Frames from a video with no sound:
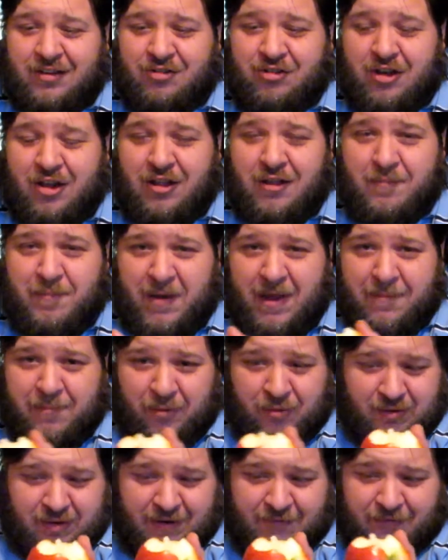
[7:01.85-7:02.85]
to show the
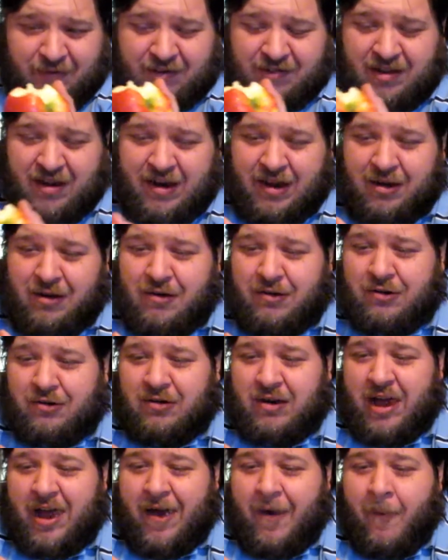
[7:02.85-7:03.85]
people if it's any good or
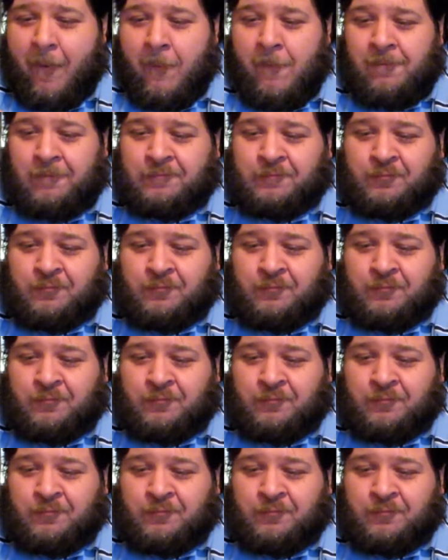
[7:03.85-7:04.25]
not.